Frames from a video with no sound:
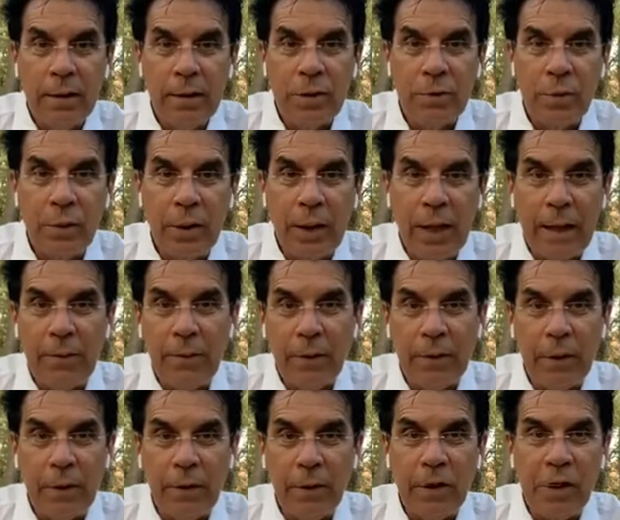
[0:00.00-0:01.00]
It's where
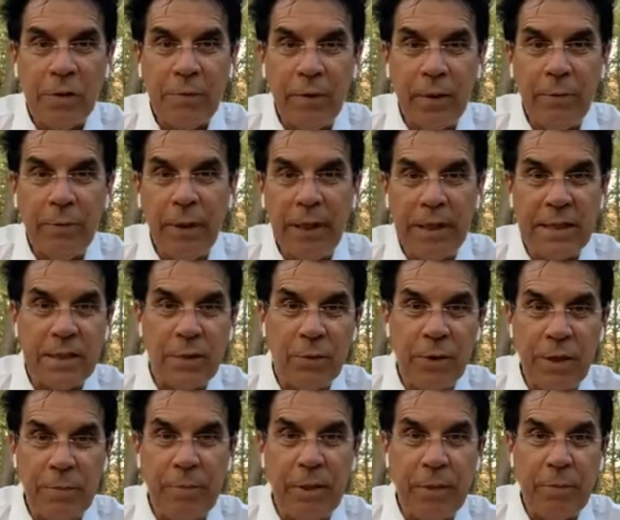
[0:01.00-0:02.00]
the Holy Spirit begins to
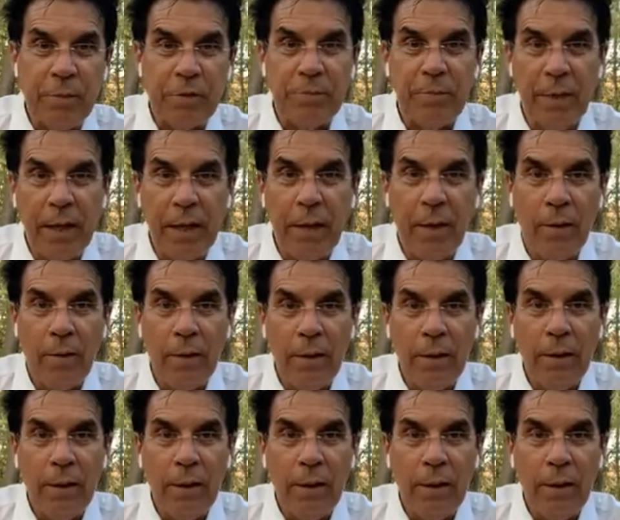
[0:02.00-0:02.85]
read people's mail.